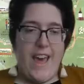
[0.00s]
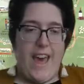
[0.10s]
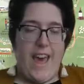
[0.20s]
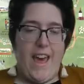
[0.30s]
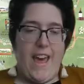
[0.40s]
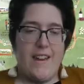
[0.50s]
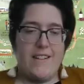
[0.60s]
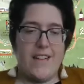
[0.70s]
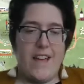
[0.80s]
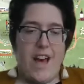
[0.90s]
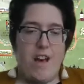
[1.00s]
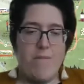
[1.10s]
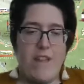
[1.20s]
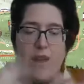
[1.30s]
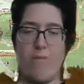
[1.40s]
and
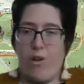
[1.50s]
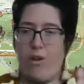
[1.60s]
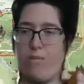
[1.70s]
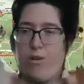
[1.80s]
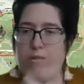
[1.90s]
then we'll